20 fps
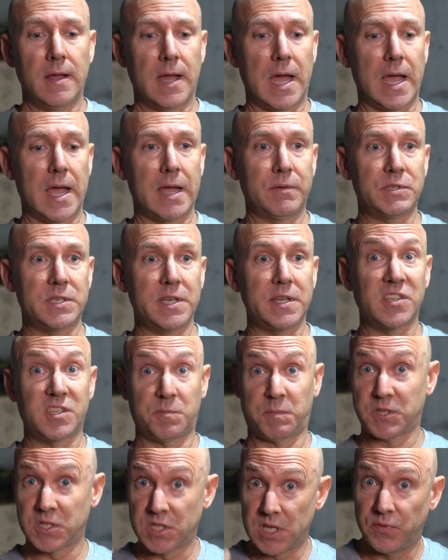I have seen
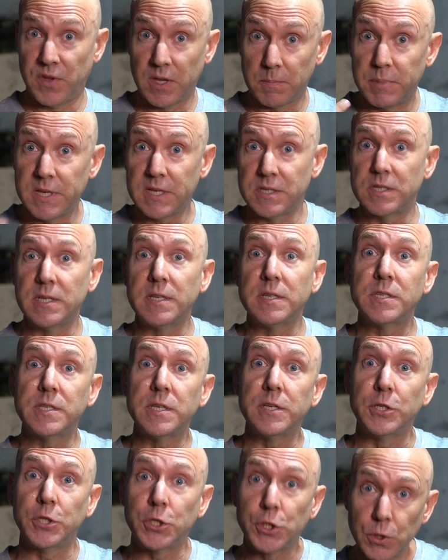specific
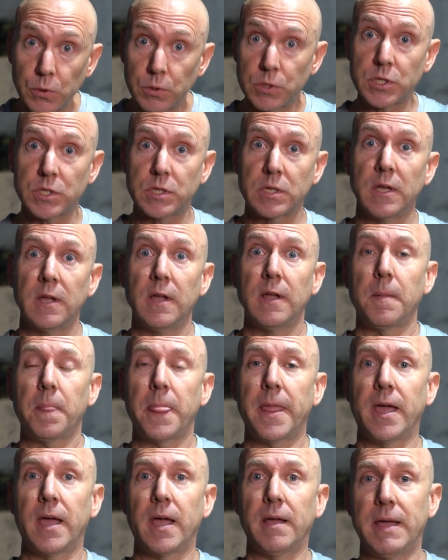PCC shoots,
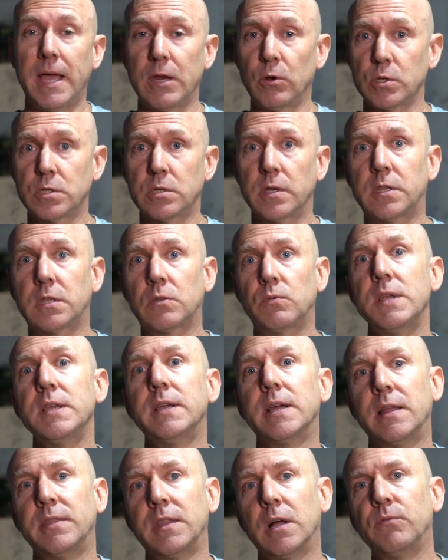and also at
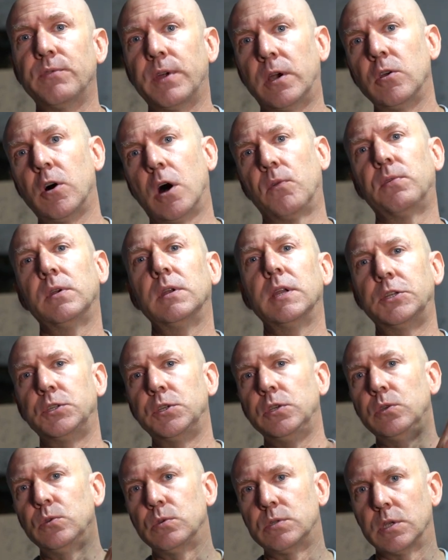3-gun, they'll very often
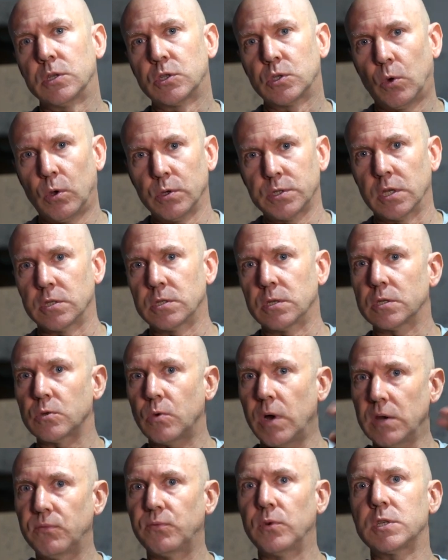let you use this also. So it's
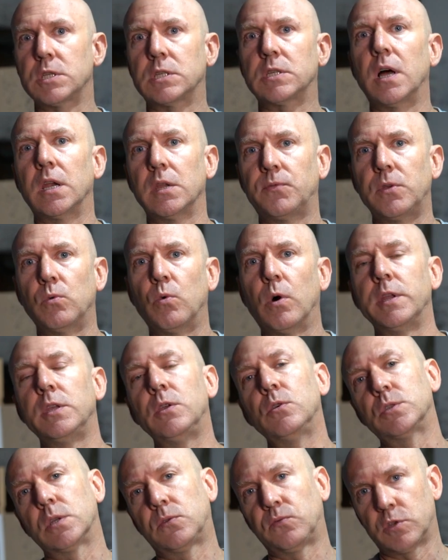quite versatile if you want
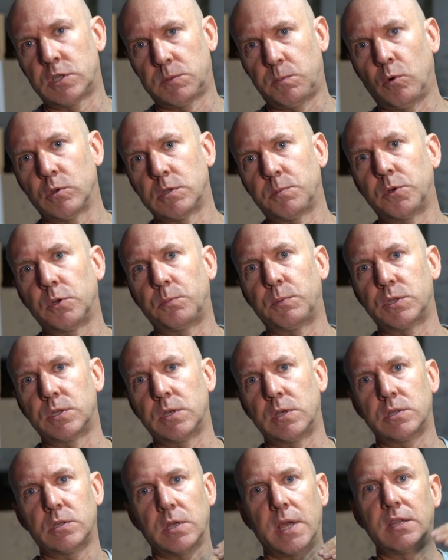to use it for sports
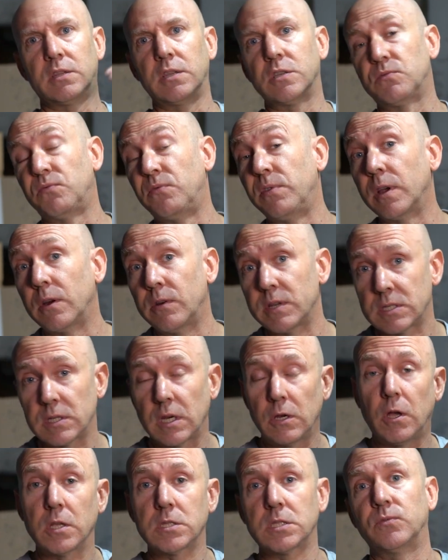purposes. And there's
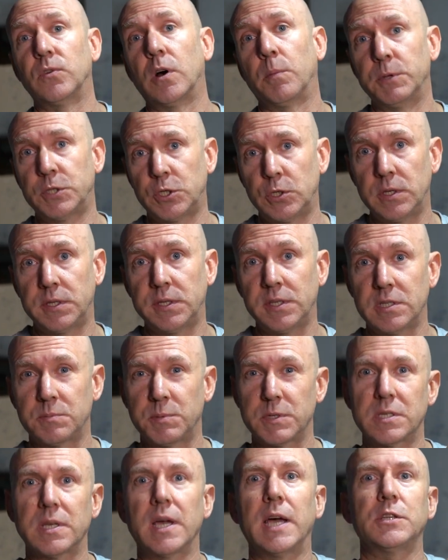lots of opportunities
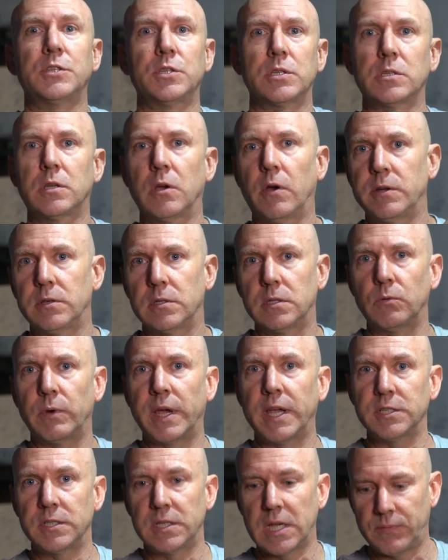besides just going to the
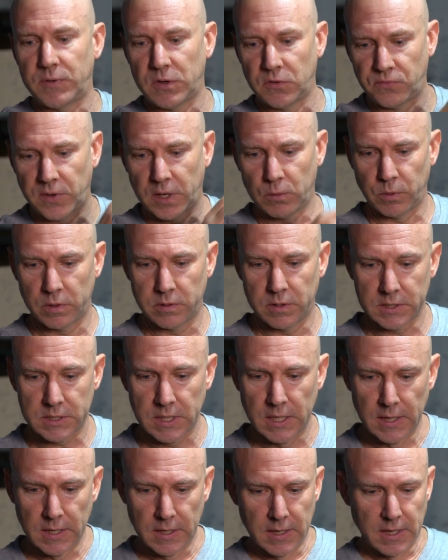range and having fun with it.
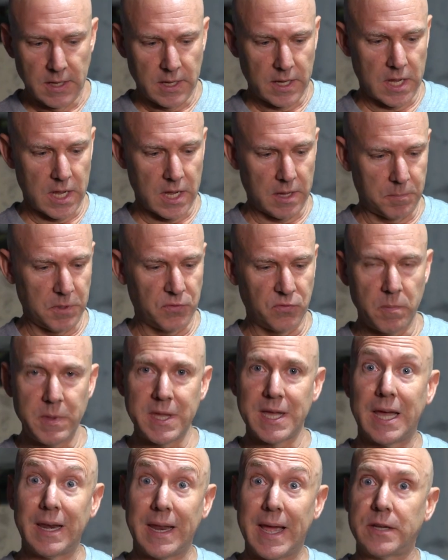But for
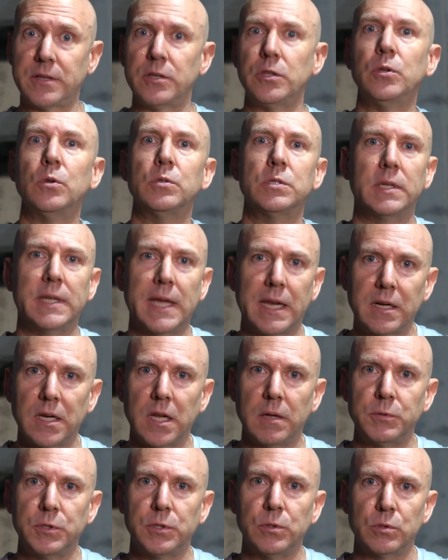me, I like to use it at
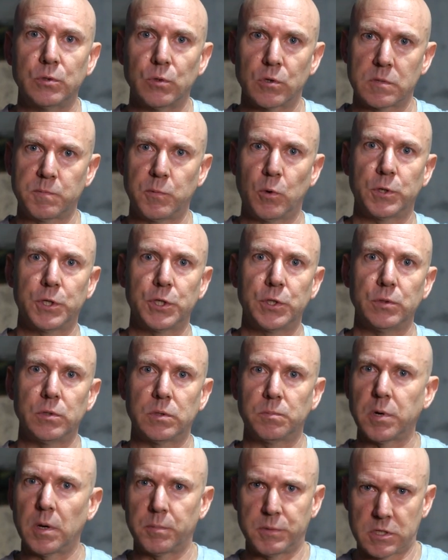club shoots or sports
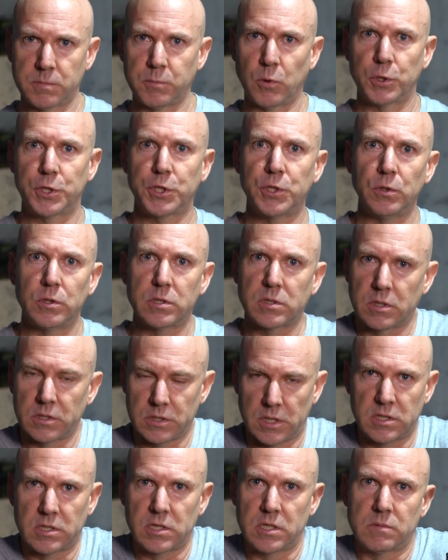shoots, proper sports shoots,
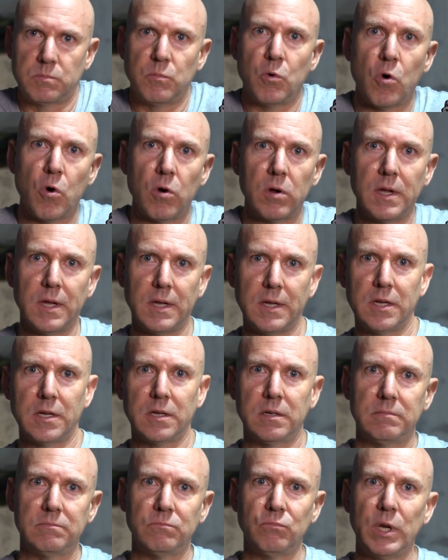because it's just more
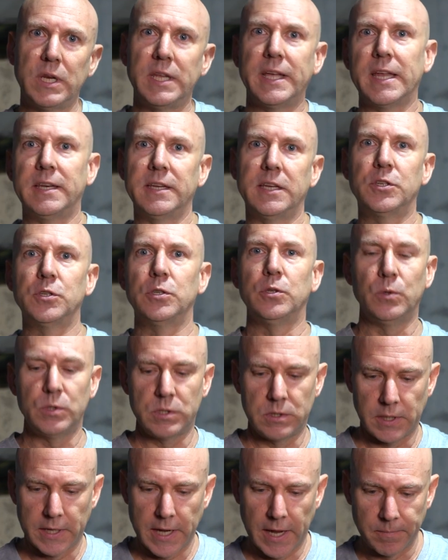really getting into
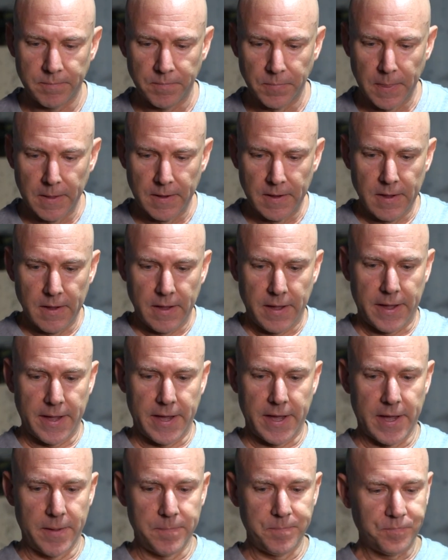using the
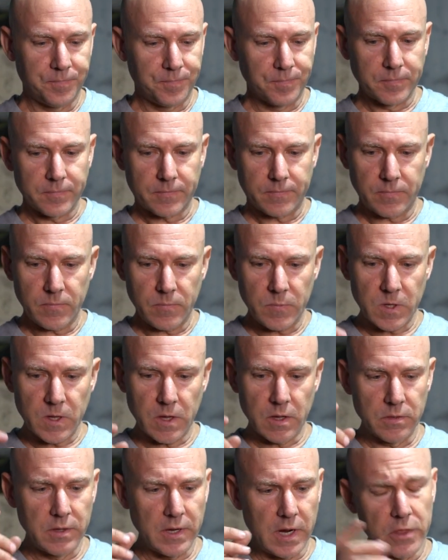gun.
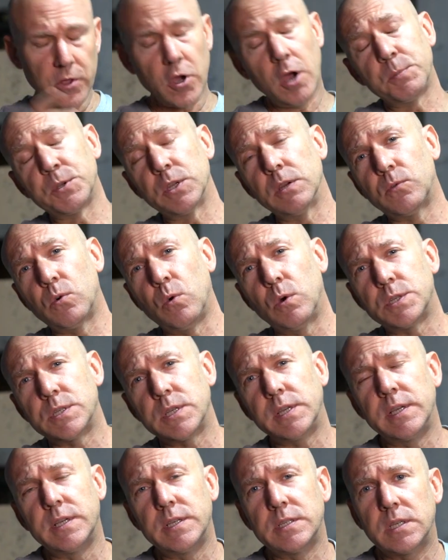The other option, of course,
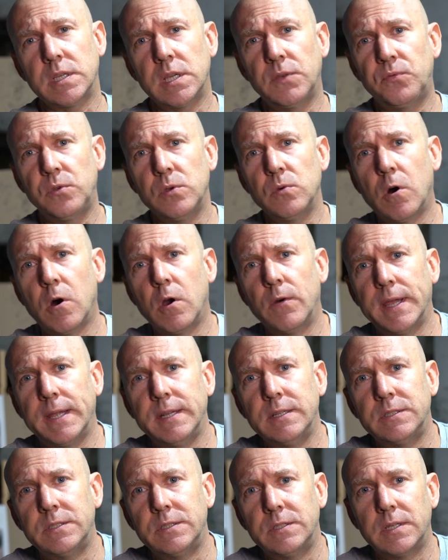is if you are
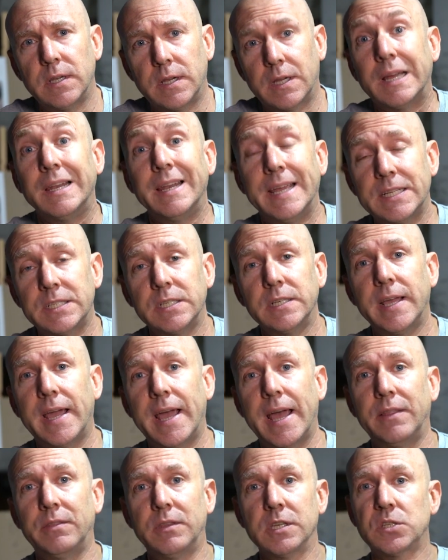a collector
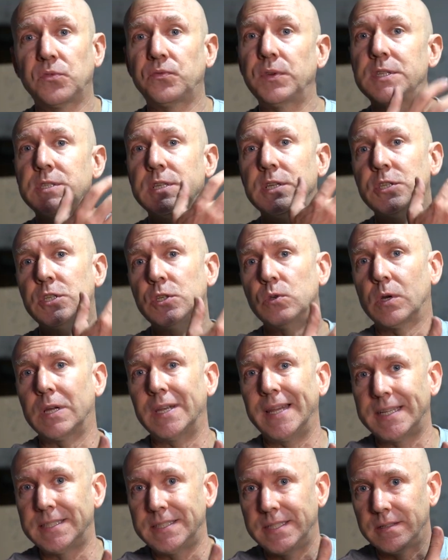and this fits into your
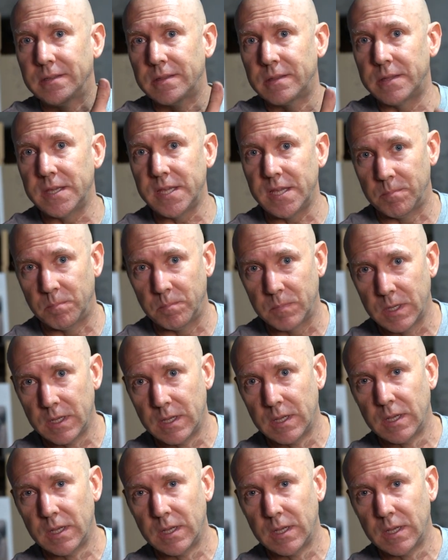collecting theme.